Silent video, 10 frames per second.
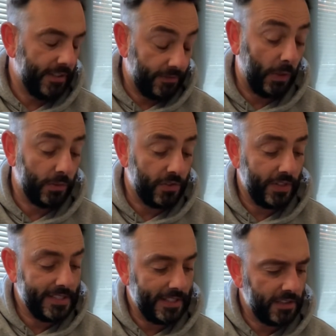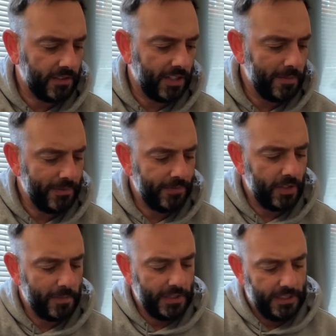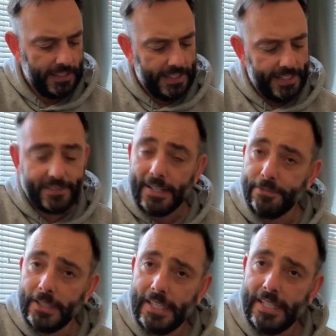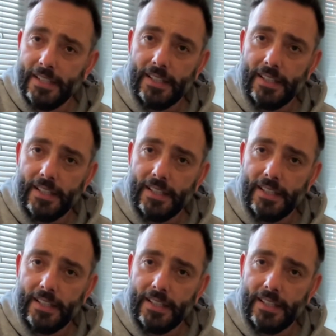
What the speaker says: hold the strings down a tiny bit firmer. It's definitely